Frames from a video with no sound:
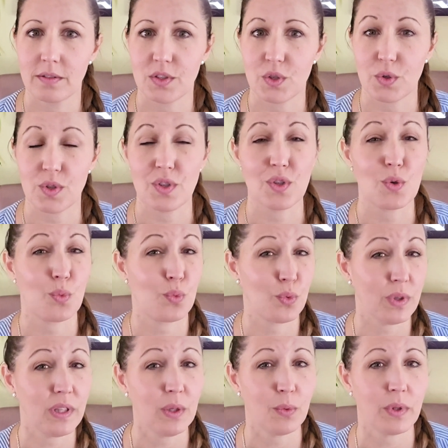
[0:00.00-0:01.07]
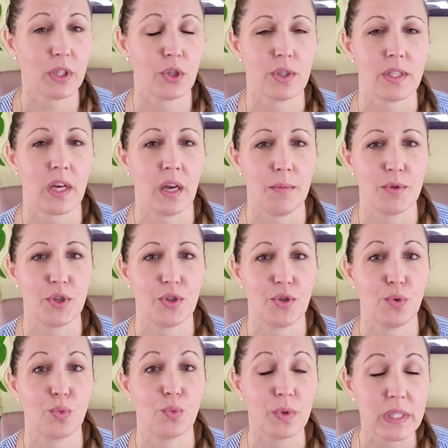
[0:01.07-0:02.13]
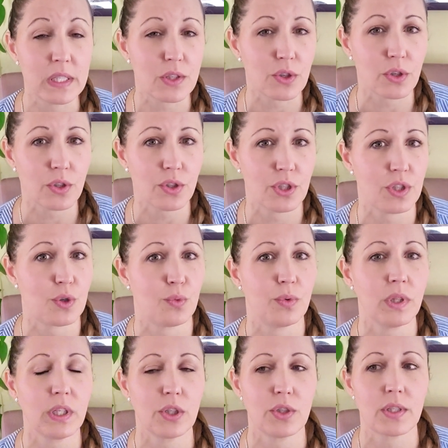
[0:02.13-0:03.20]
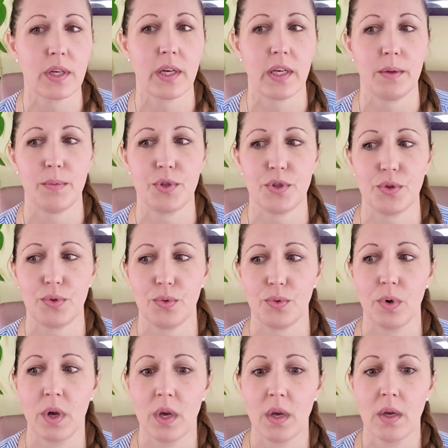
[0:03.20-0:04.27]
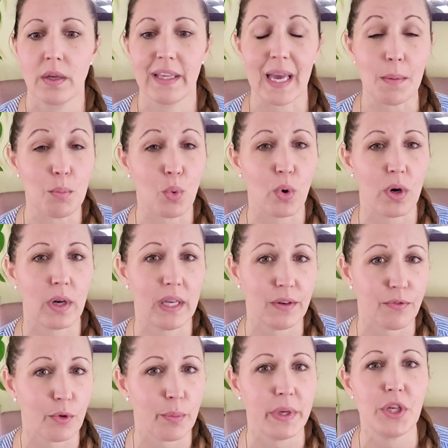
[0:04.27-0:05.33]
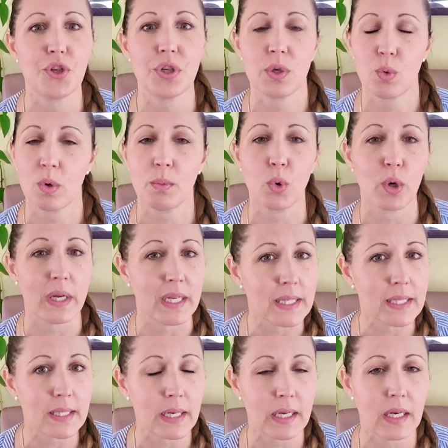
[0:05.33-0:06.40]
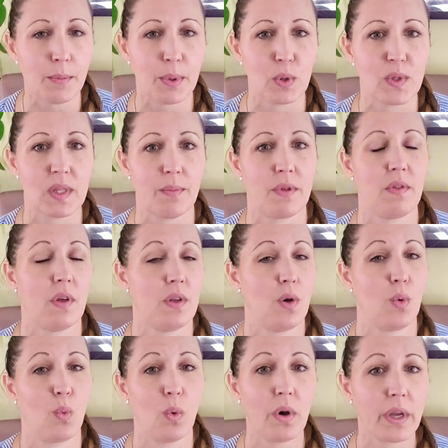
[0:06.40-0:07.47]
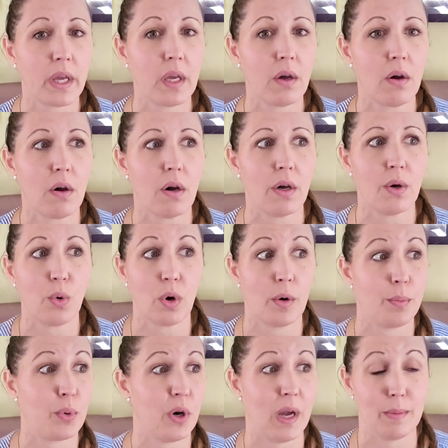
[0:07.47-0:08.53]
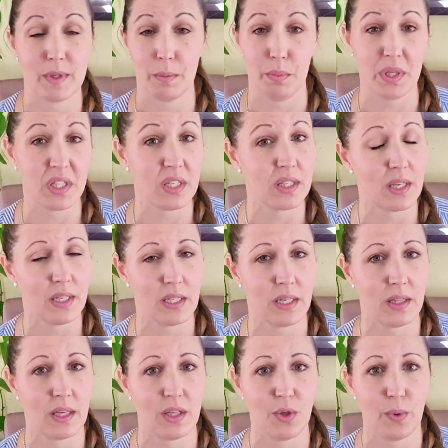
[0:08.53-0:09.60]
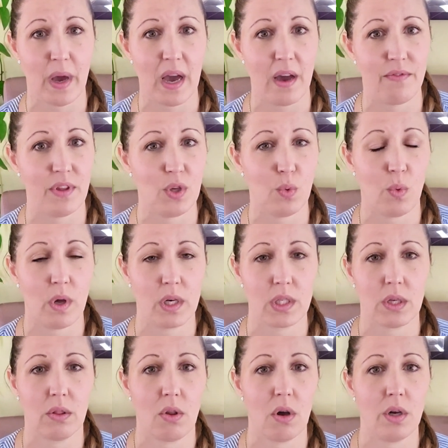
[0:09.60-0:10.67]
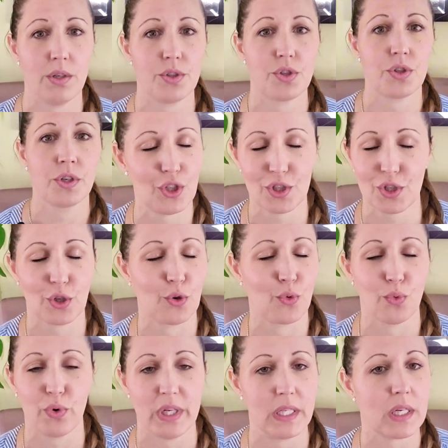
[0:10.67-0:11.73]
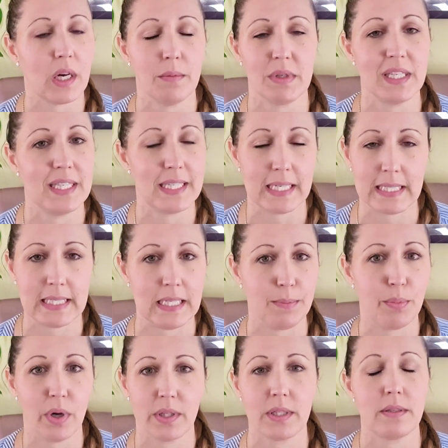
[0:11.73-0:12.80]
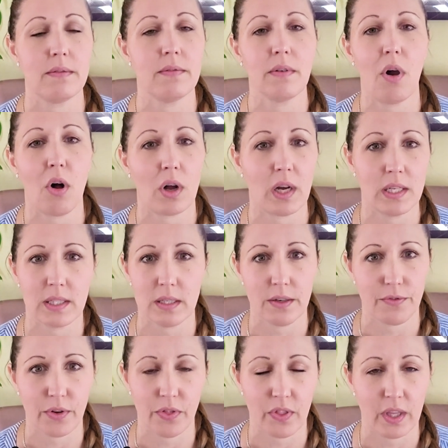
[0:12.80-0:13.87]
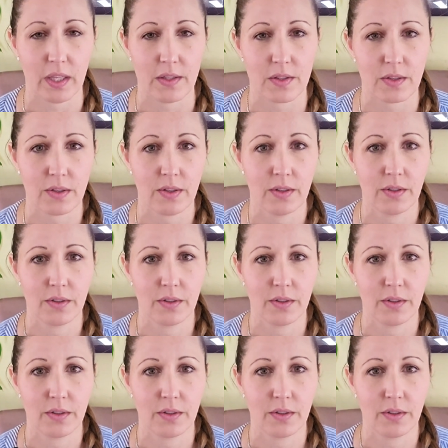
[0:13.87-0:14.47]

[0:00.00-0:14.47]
So this is a really, really good time to do research. It's a really good time to get more information or more insight about something that you're working on or perhaps a business idea that you have that you wanted to launch. It's just a great time to dig deep on all kinds of different things.